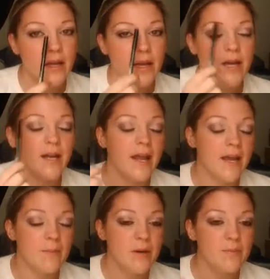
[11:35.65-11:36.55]
and
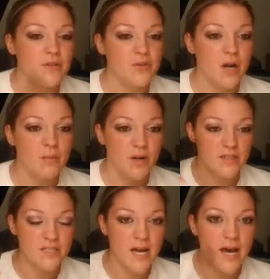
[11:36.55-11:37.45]
amp up the drama on
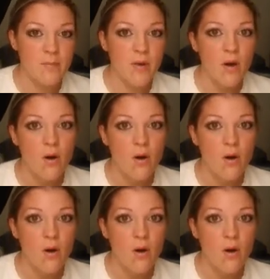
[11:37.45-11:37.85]
top,